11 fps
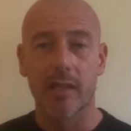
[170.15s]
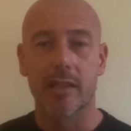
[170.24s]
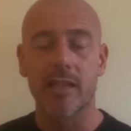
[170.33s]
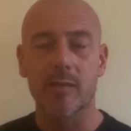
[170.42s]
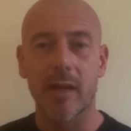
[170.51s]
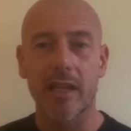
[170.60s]

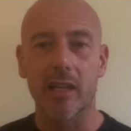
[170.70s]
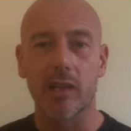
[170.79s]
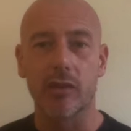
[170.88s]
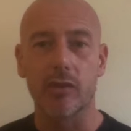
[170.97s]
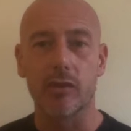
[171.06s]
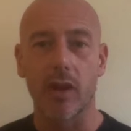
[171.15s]
These may
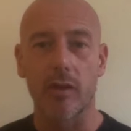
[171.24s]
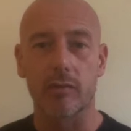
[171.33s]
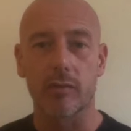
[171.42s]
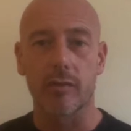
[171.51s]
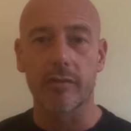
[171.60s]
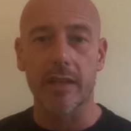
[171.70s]
include
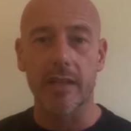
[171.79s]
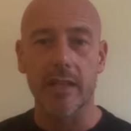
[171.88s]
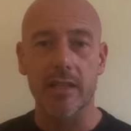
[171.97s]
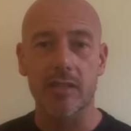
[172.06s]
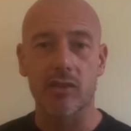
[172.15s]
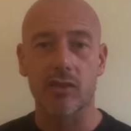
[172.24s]
overall
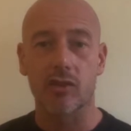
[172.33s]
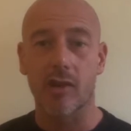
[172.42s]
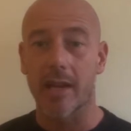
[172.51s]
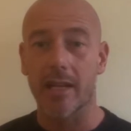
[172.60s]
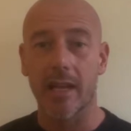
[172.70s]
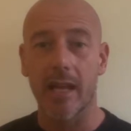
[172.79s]
fitness,
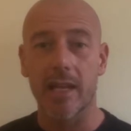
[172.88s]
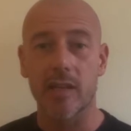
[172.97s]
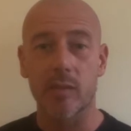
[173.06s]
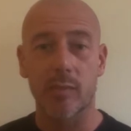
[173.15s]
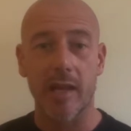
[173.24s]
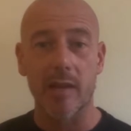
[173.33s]
training
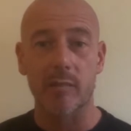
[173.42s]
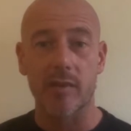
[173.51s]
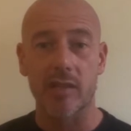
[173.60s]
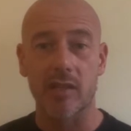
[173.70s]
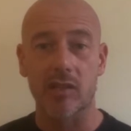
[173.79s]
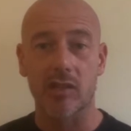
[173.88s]
age, playing
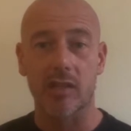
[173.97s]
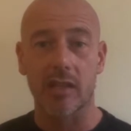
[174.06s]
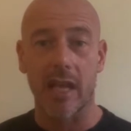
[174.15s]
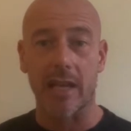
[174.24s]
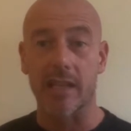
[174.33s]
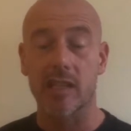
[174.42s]
position,
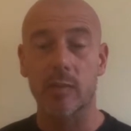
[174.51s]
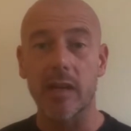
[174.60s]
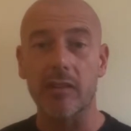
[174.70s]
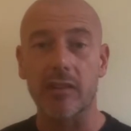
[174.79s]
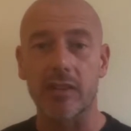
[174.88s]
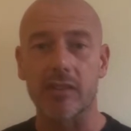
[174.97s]
and
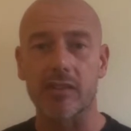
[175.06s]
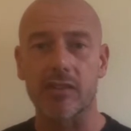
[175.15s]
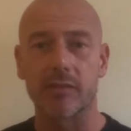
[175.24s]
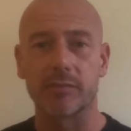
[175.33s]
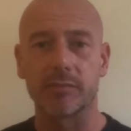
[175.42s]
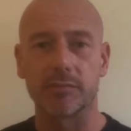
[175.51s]

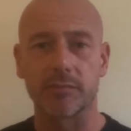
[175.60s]
experience.